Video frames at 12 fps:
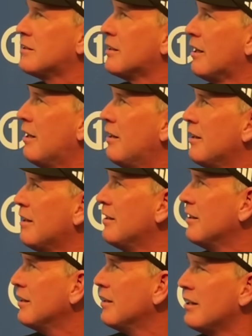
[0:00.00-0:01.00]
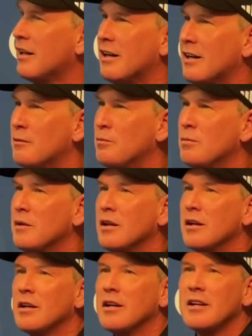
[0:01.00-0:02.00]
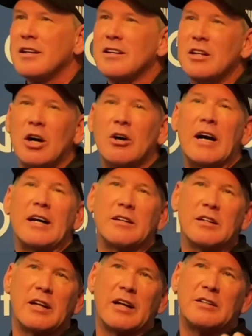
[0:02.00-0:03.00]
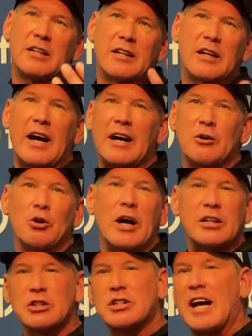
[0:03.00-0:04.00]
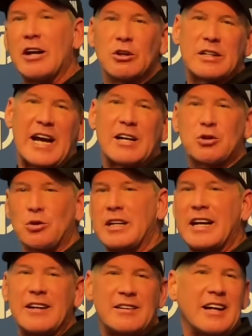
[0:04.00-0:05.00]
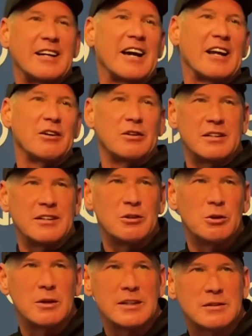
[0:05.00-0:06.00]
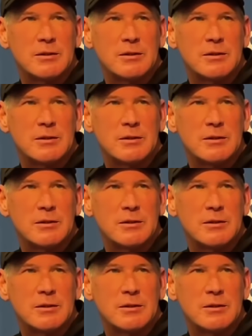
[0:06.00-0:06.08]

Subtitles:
there. No, I did. I don't know. I just kind of looked. Actually, I kind of go, you know,